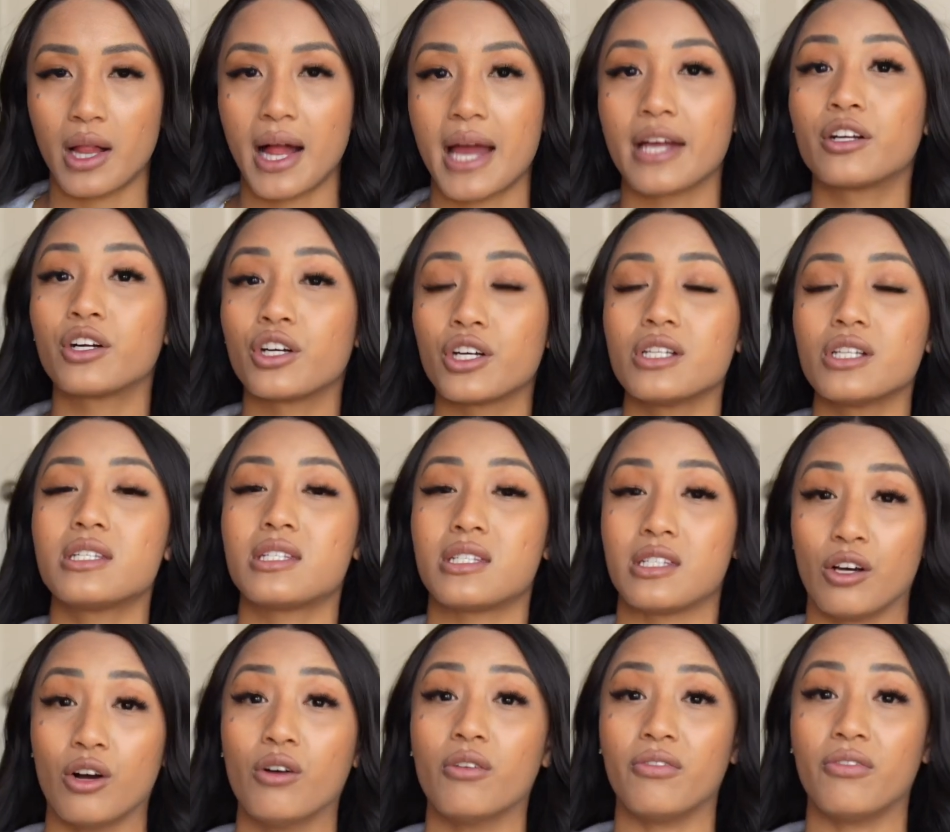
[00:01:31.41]
I could
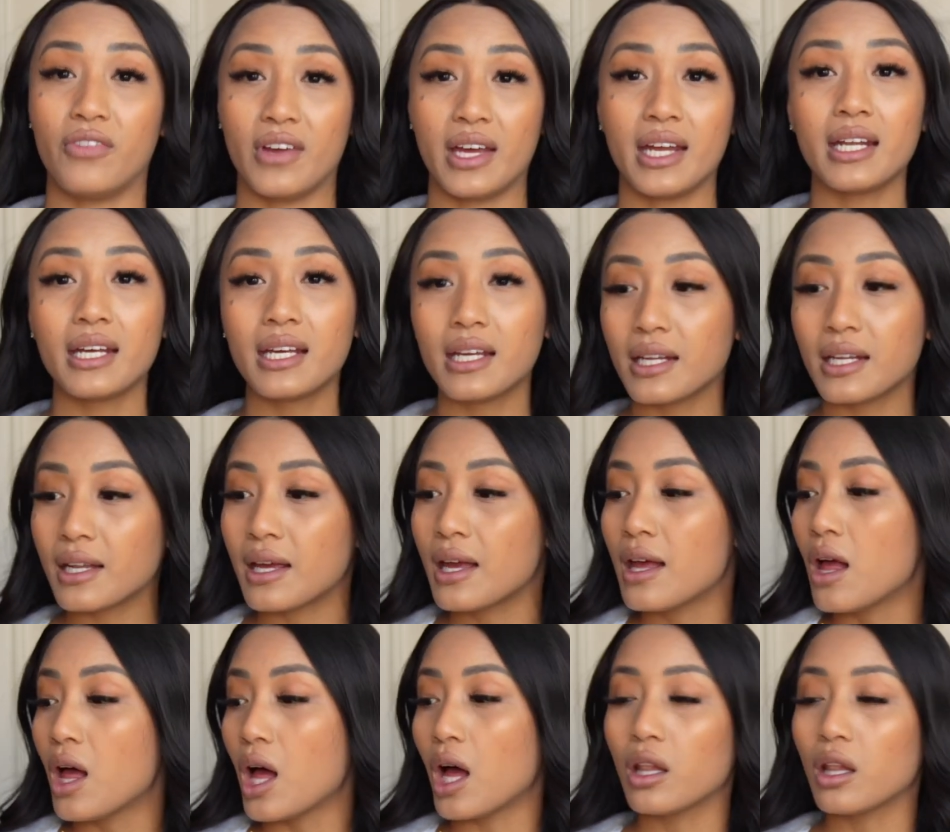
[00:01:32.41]
still fit in
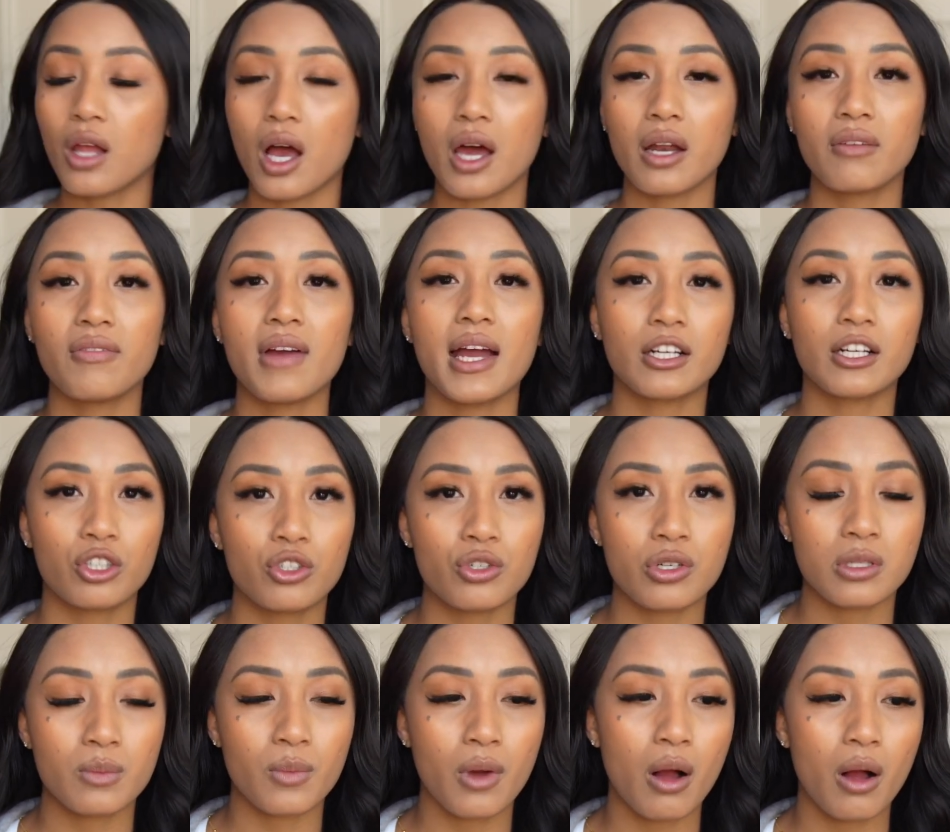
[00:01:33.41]
a lot of extra
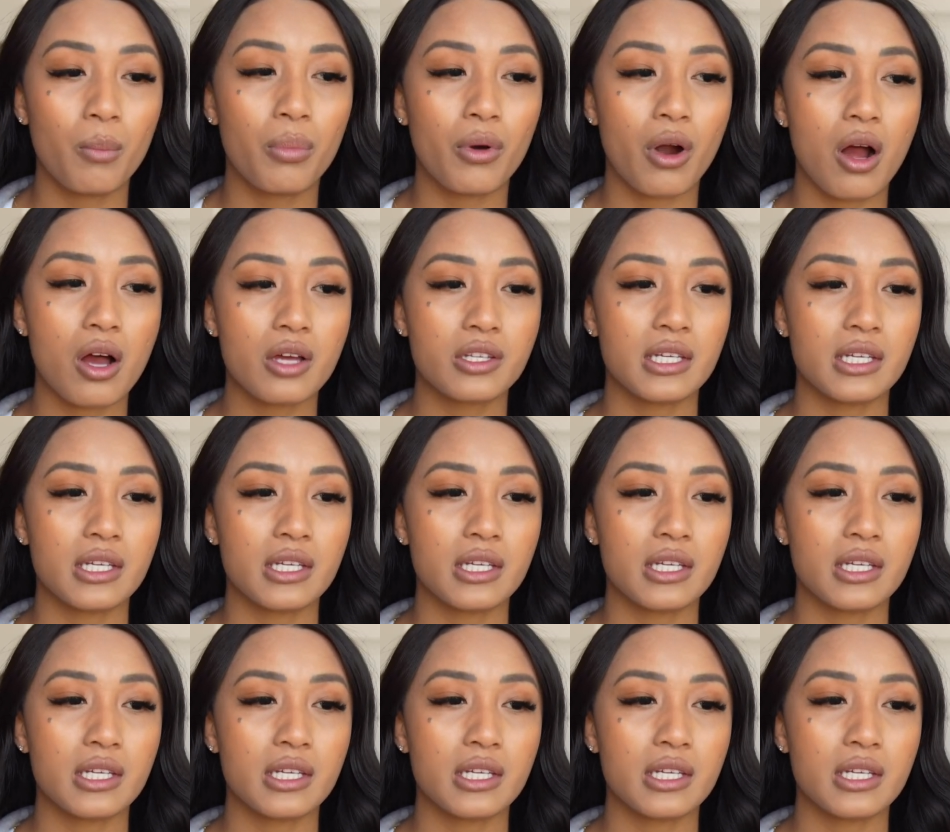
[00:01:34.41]
small bras.